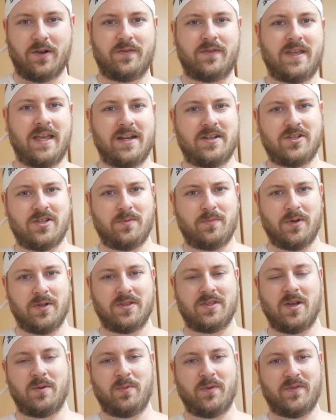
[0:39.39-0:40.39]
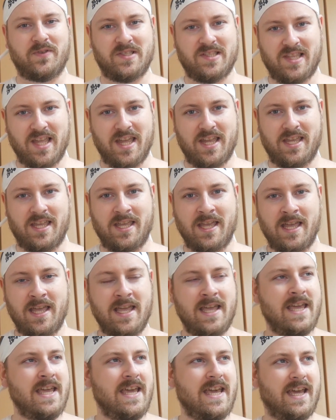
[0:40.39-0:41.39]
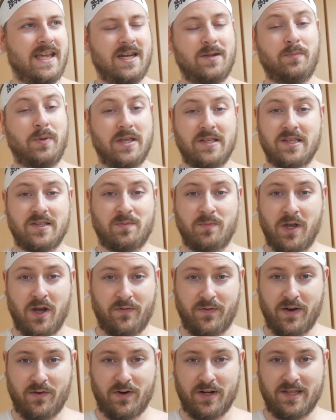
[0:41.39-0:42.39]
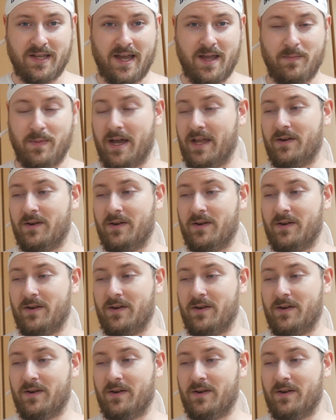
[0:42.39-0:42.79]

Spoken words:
of ketchup on top of a steak, and it pisses me off every time.